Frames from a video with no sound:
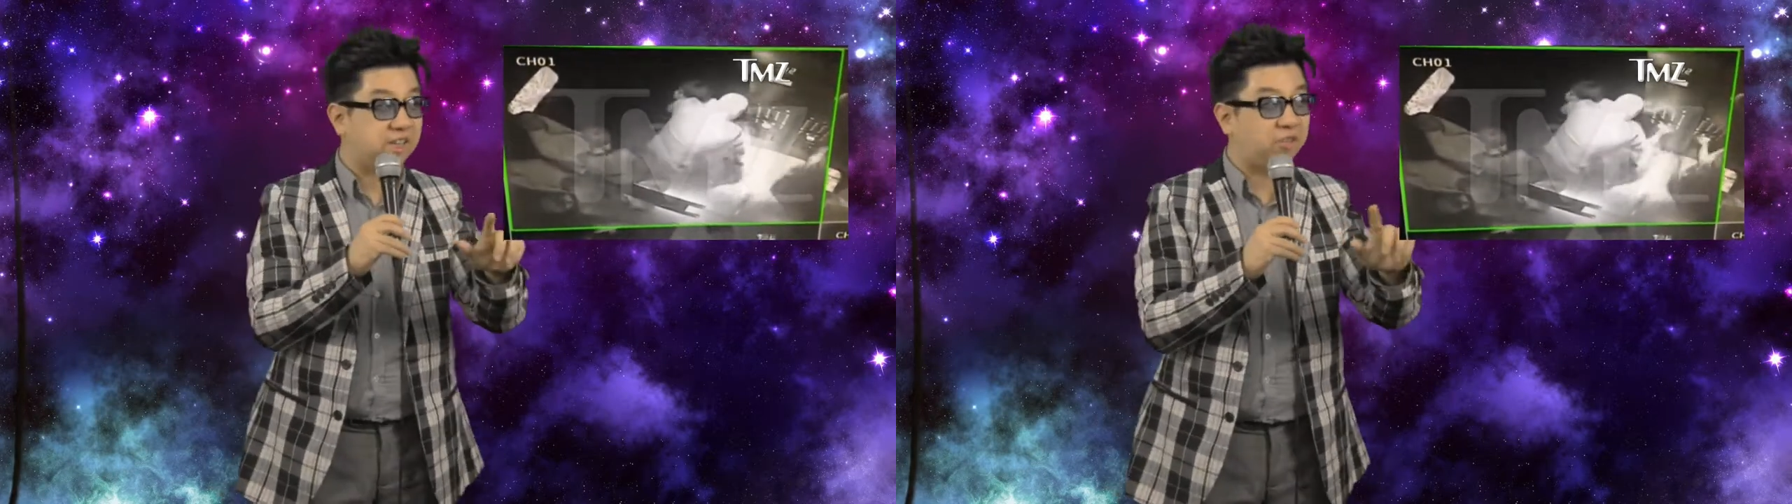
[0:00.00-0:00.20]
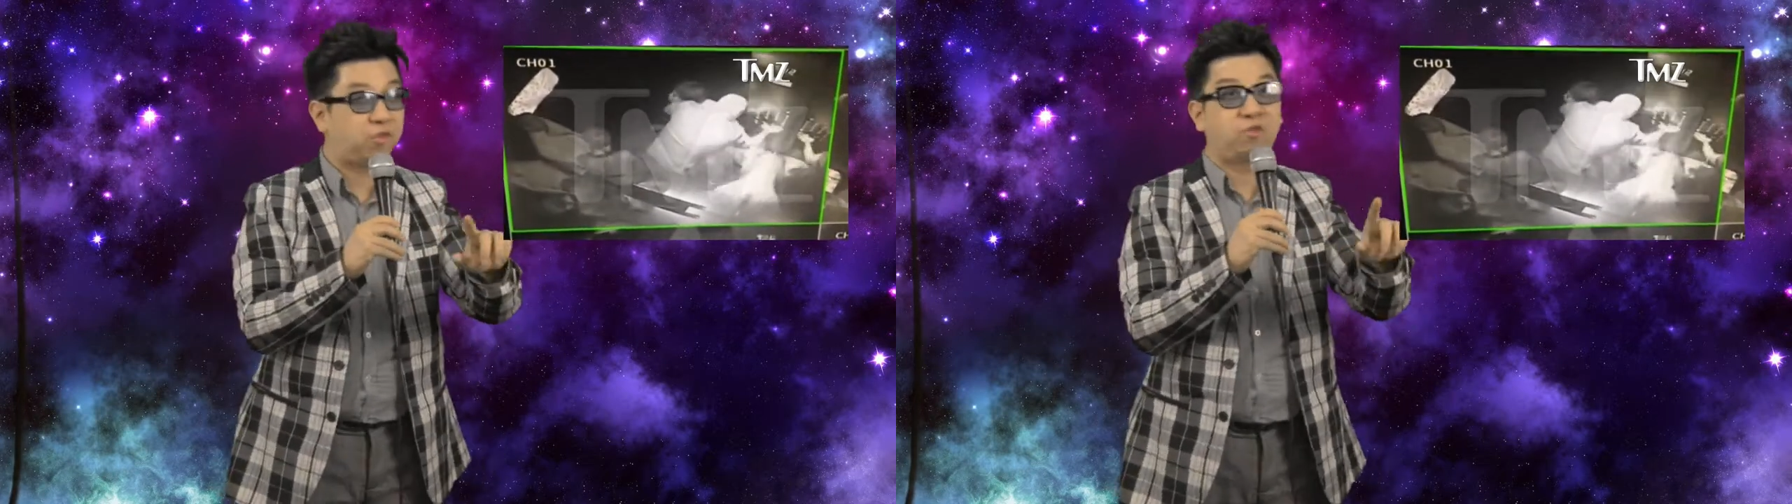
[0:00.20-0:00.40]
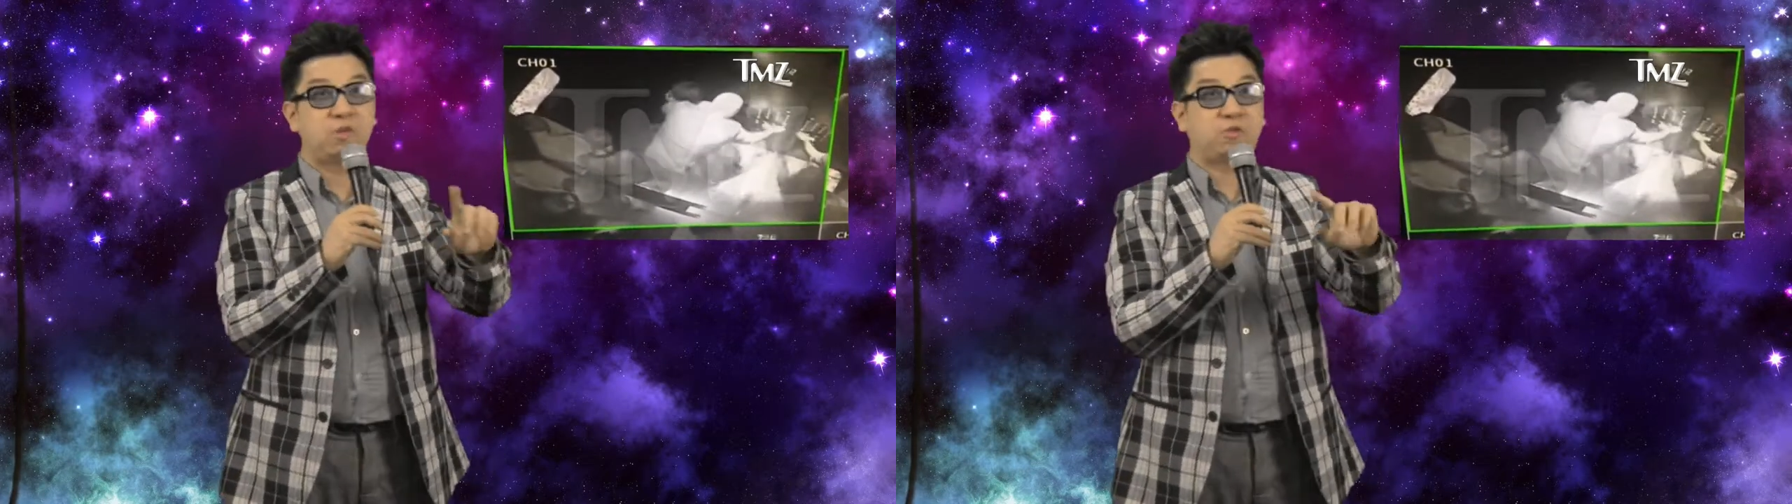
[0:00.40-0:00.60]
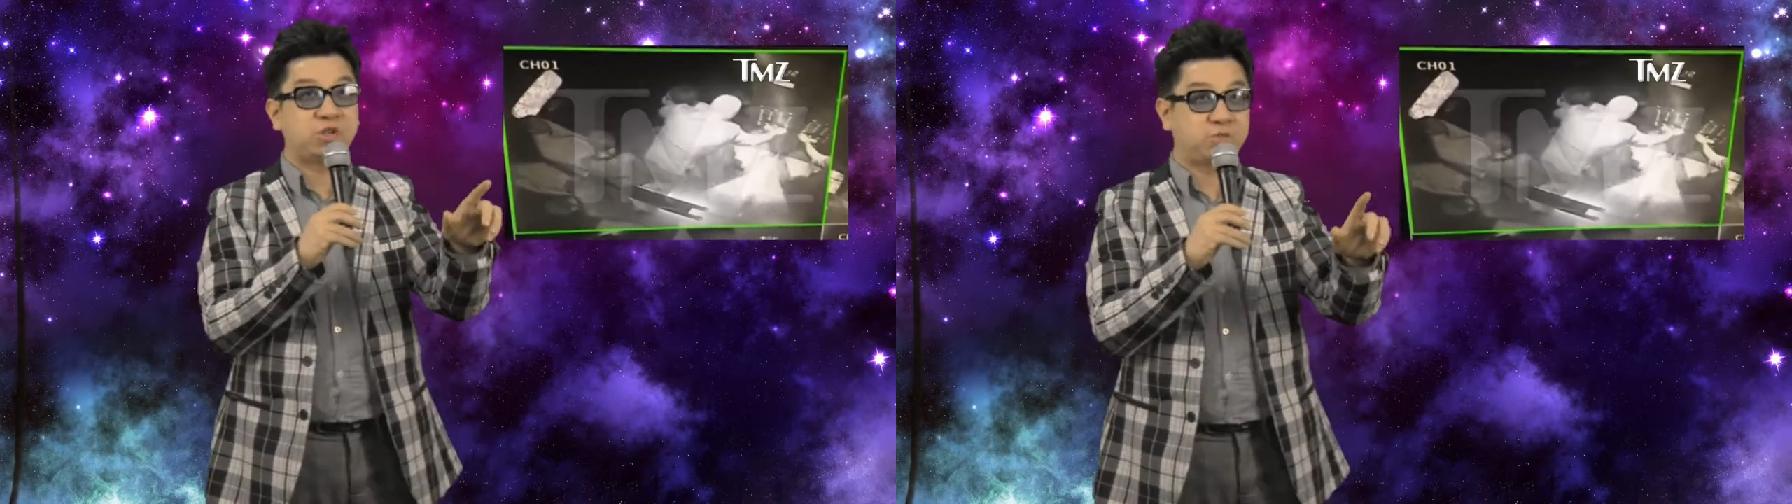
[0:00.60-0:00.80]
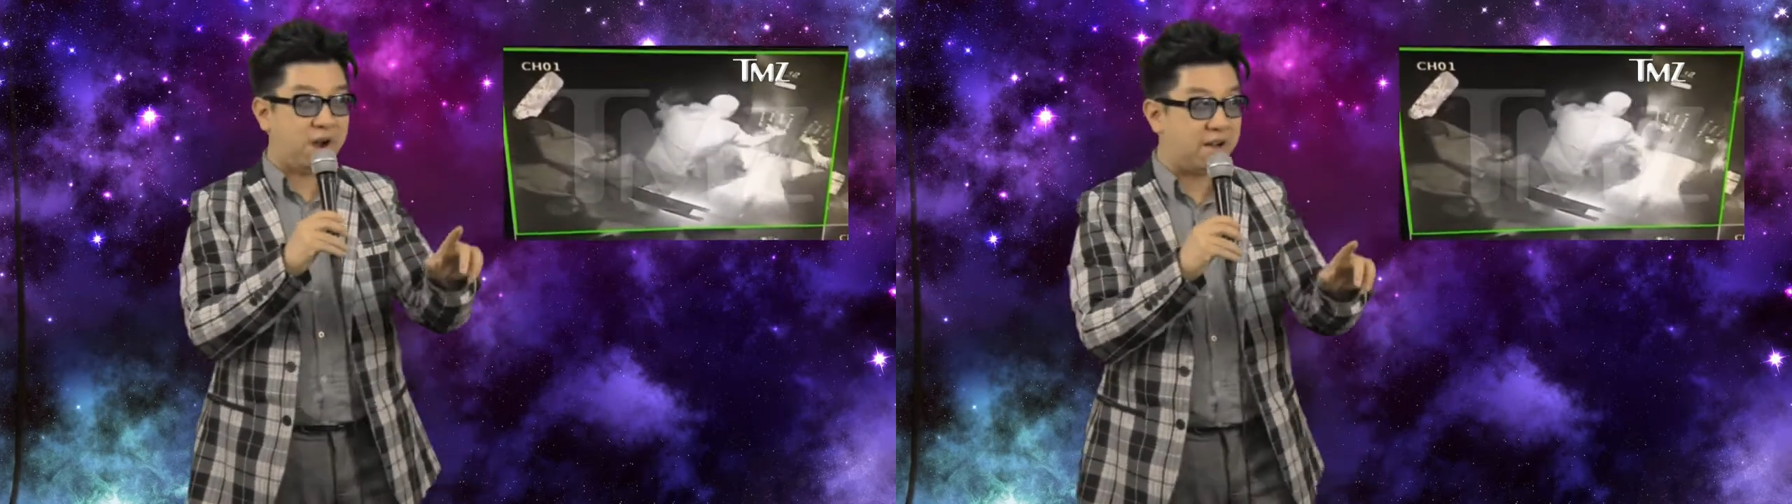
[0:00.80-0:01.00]
different from
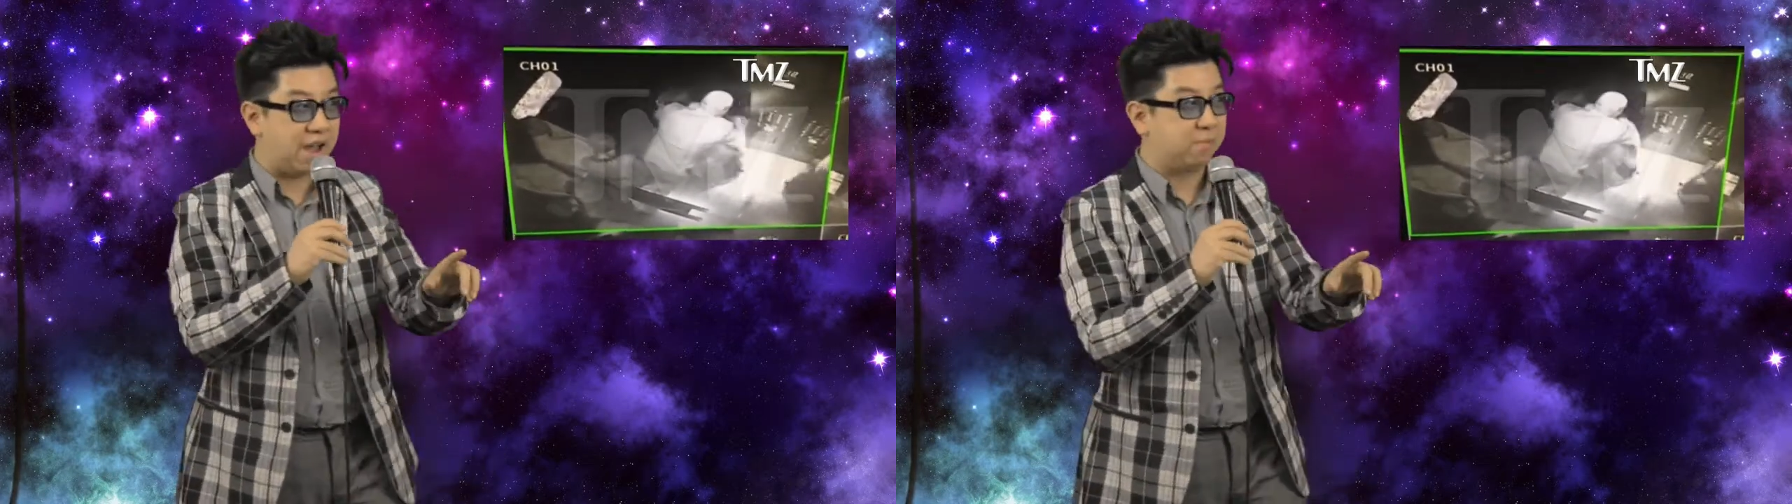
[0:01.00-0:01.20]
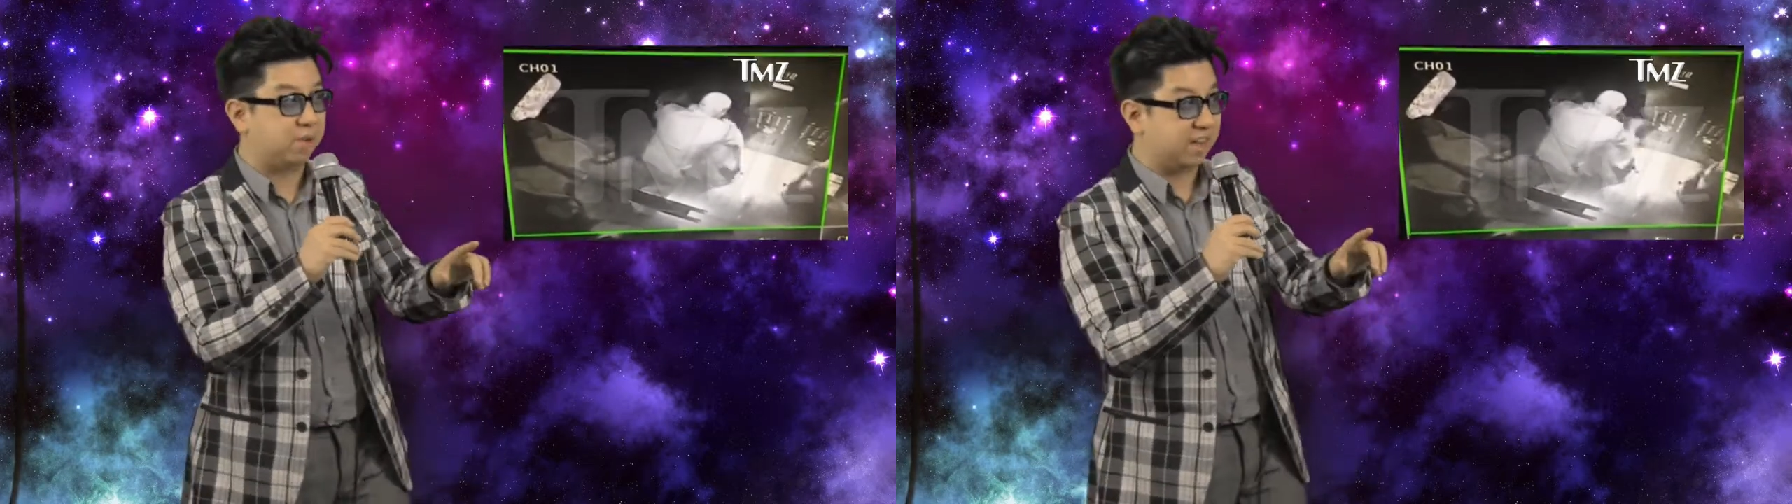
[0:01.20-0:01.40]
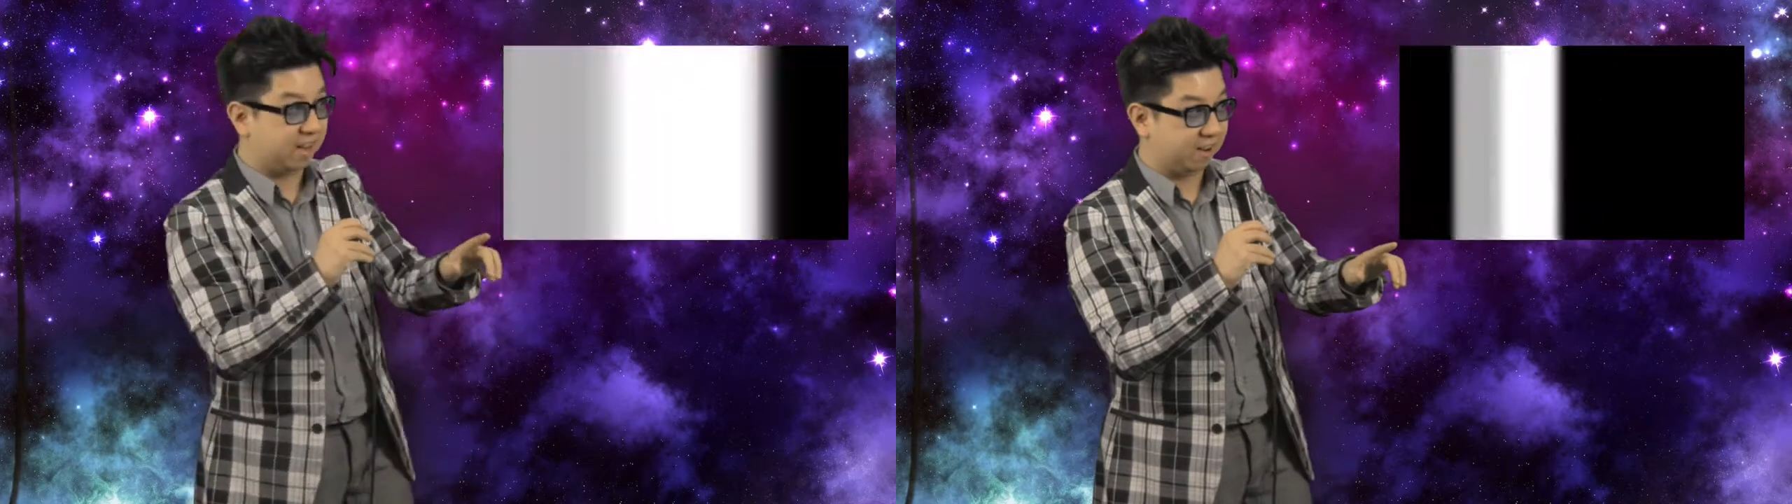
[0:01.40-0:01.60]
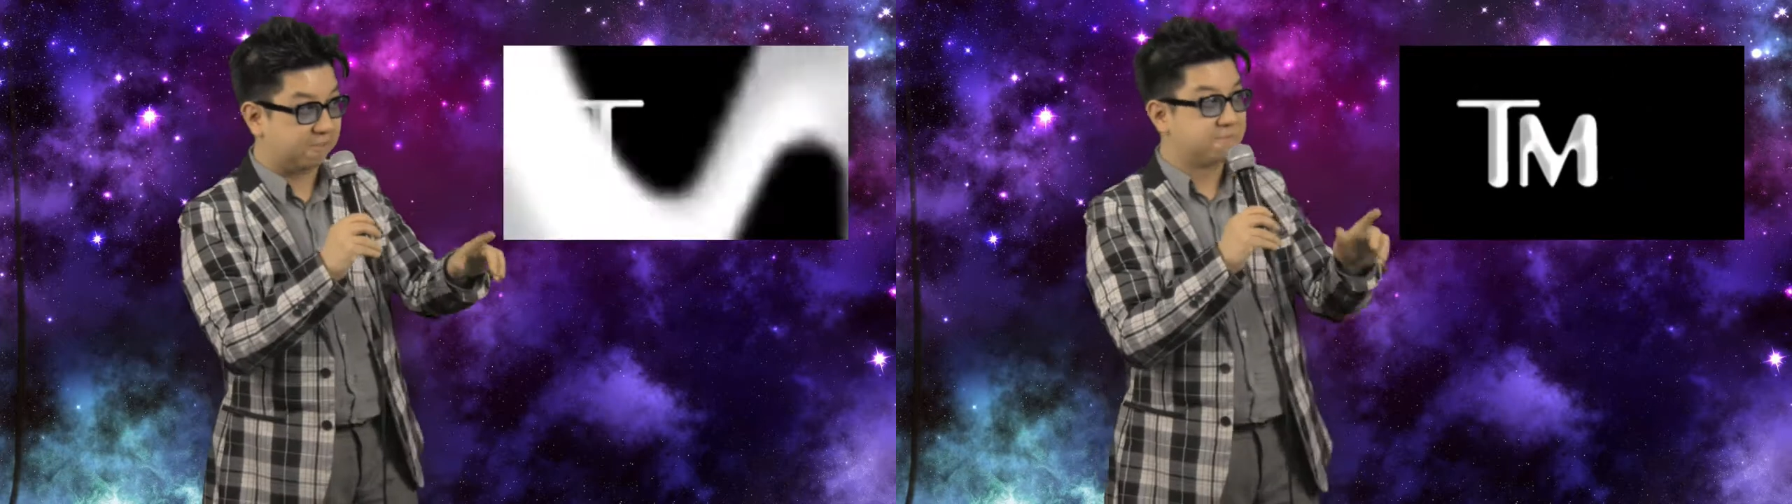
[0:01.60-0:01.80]
Chris Brown happening here.